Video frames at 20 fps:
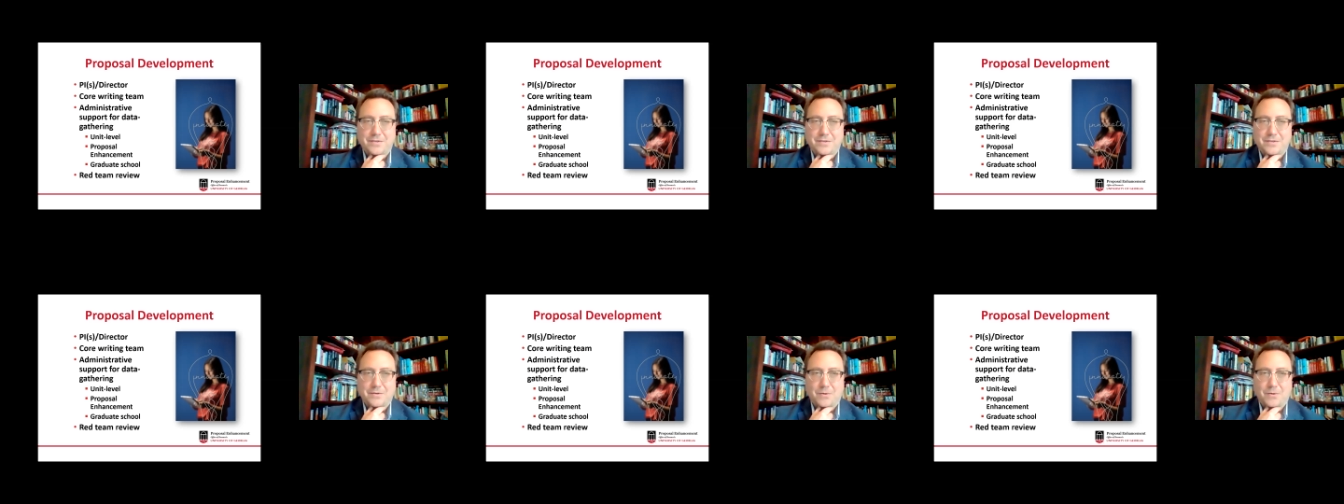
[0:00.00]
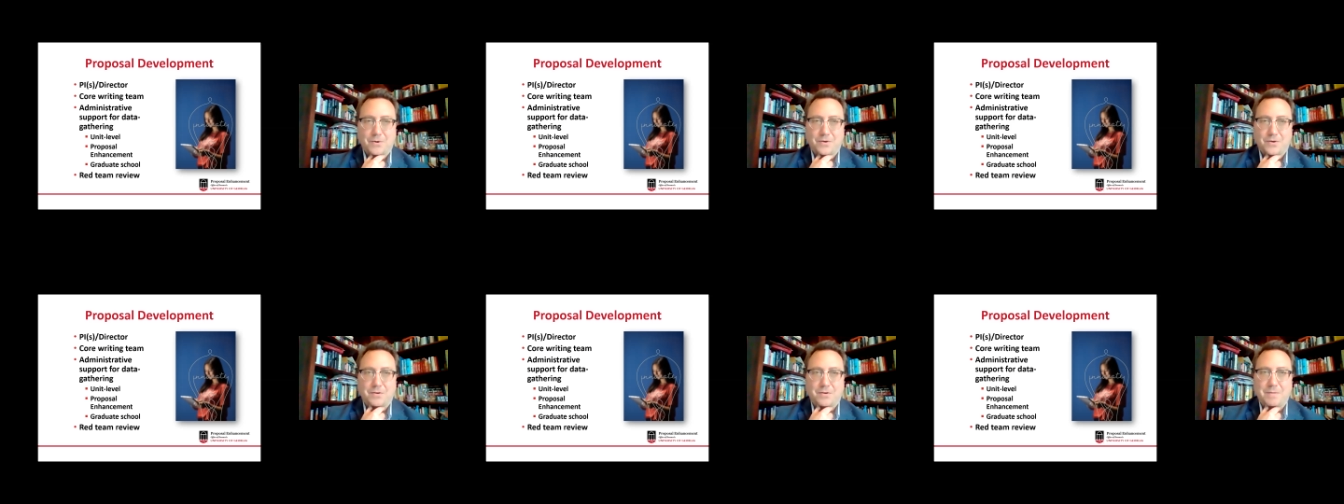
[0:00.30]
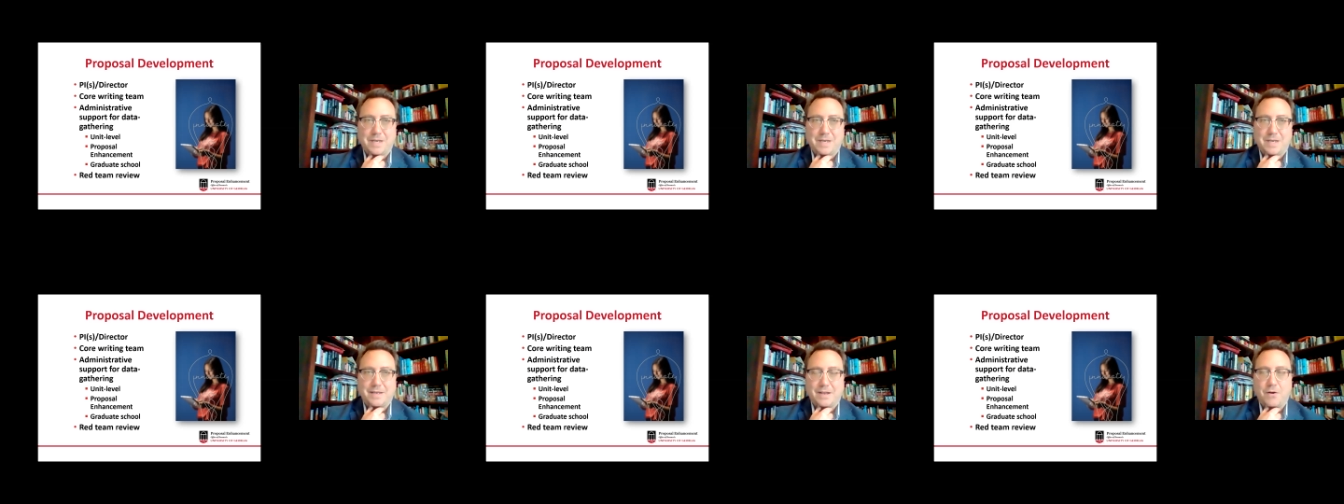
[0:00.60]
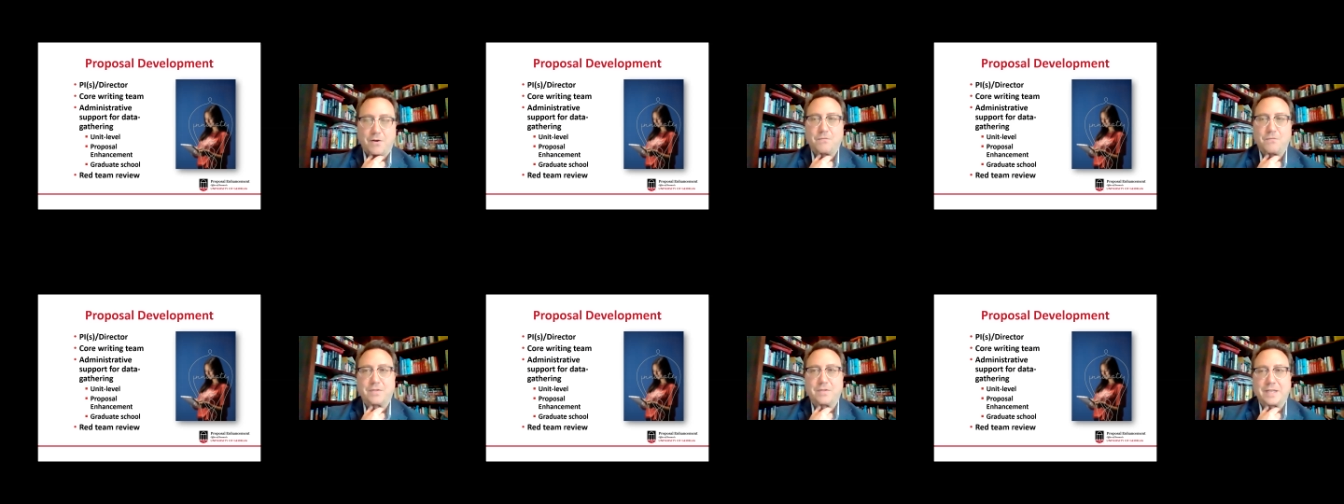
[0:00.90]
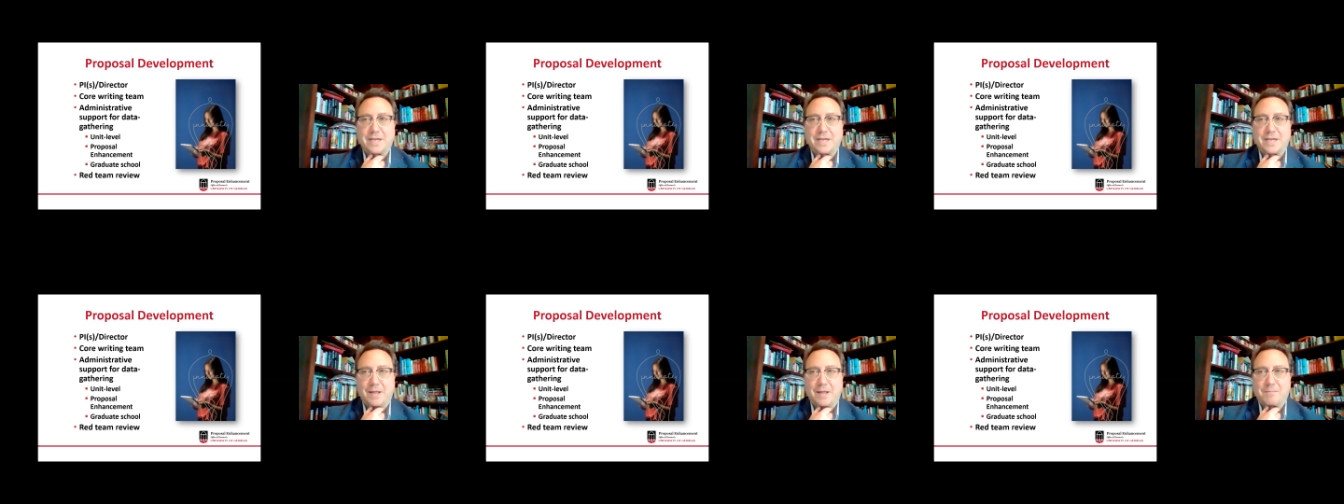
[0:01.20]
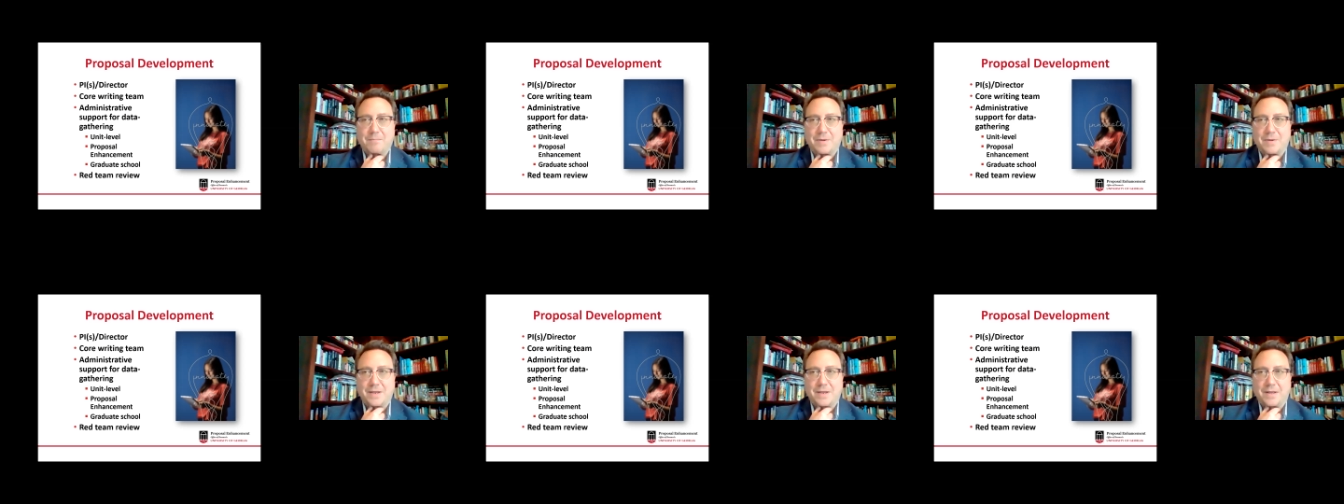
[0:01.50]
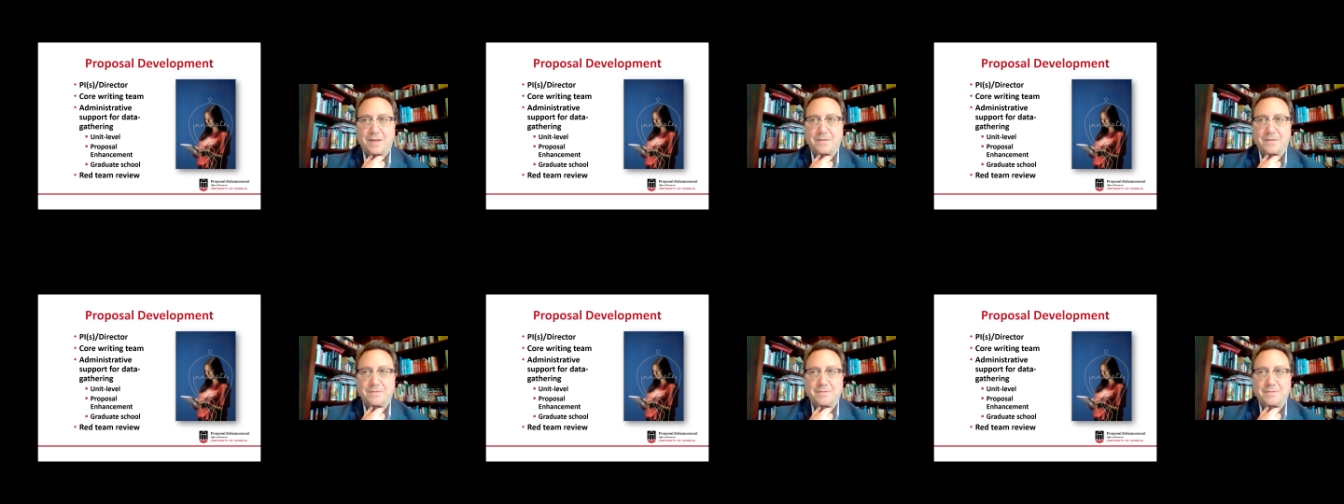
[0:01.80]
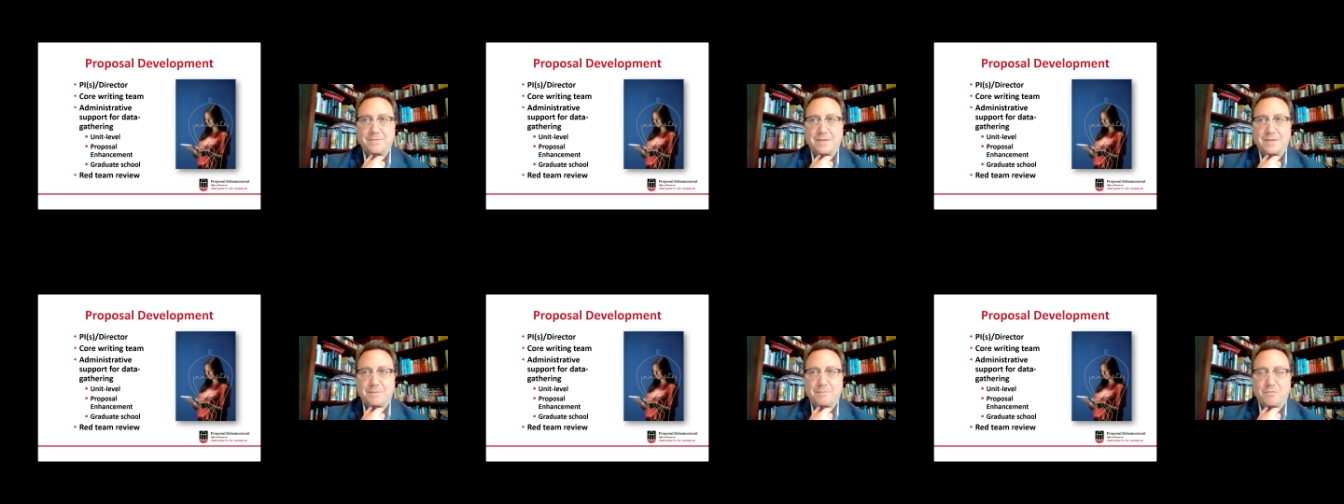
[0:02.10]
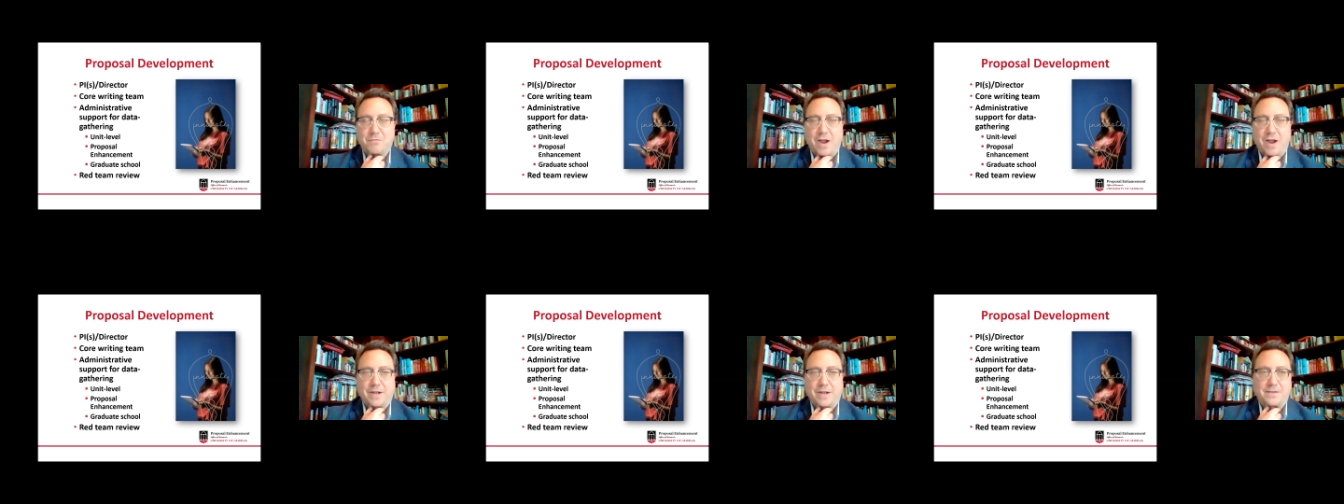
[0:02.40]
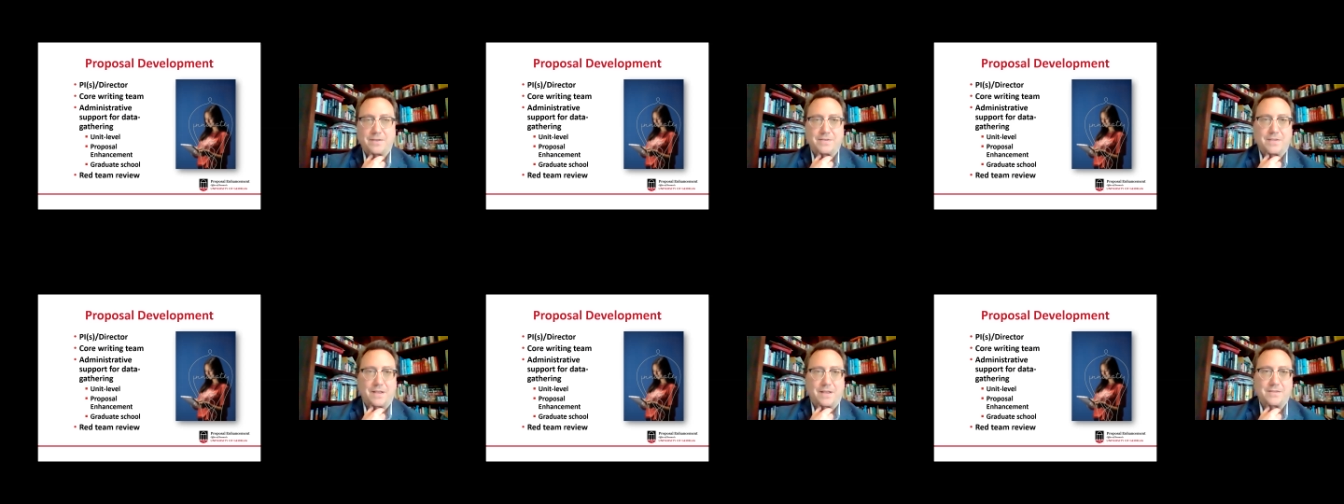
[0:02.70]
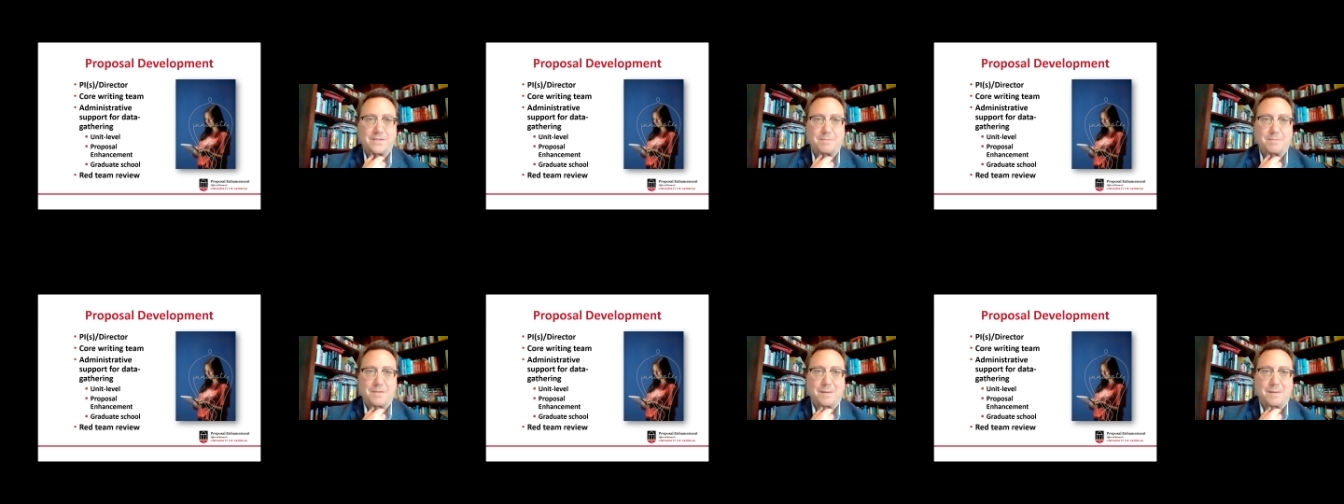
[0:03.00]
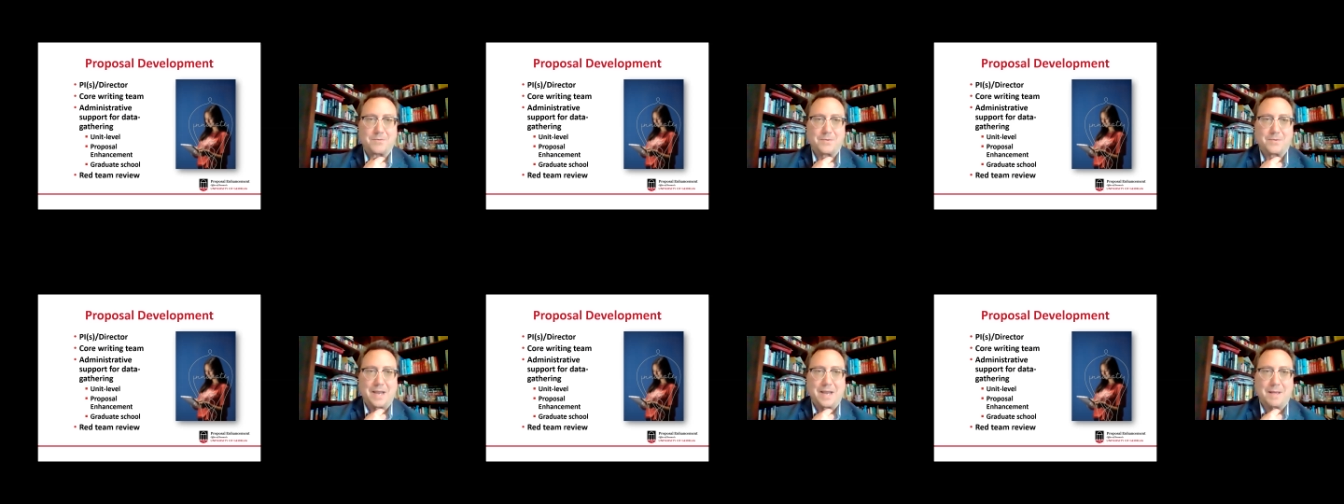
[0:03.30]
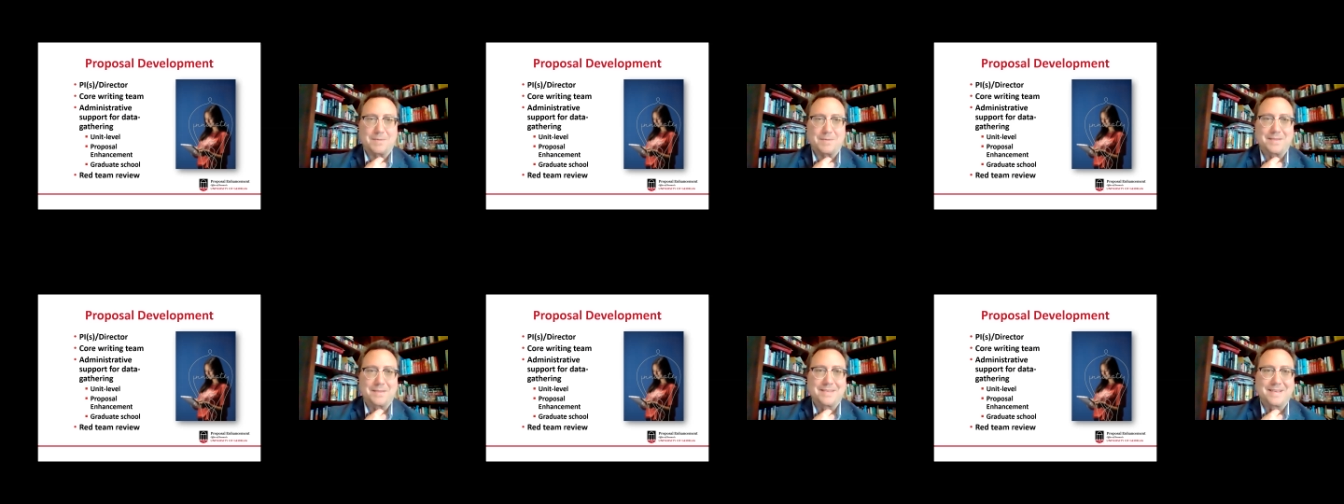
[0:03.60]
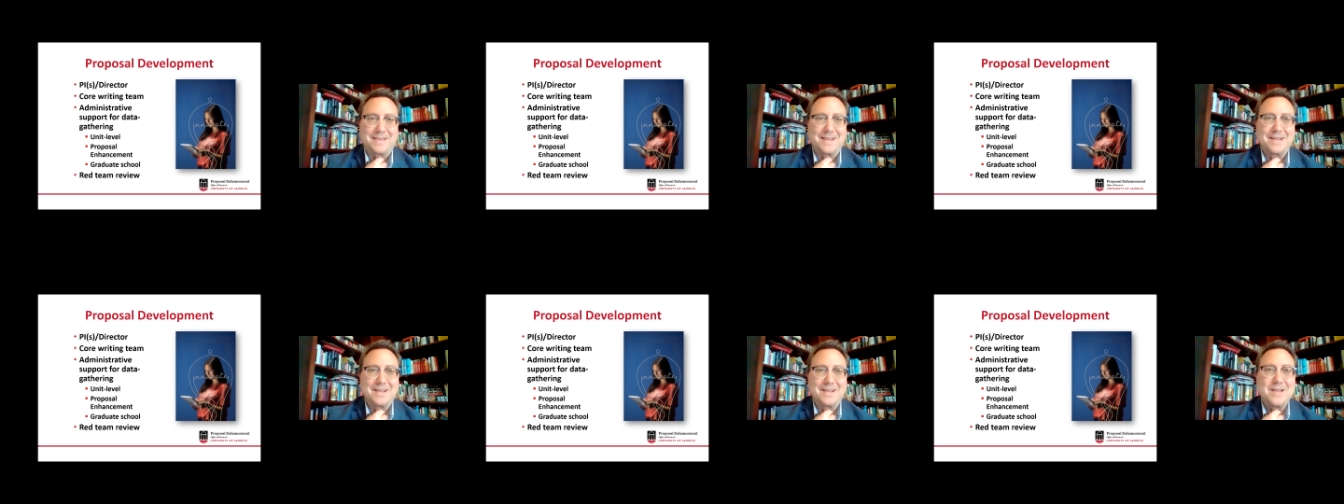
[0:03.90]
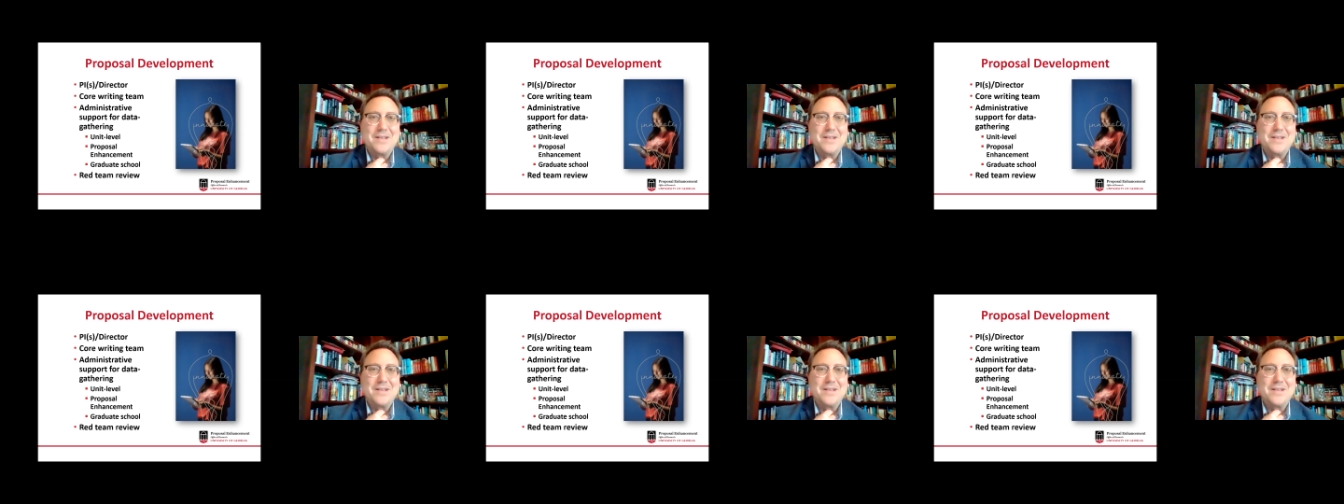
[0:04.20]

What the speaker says: in order to meet it. Hopefully not, but in practice, that's sometimes what happens.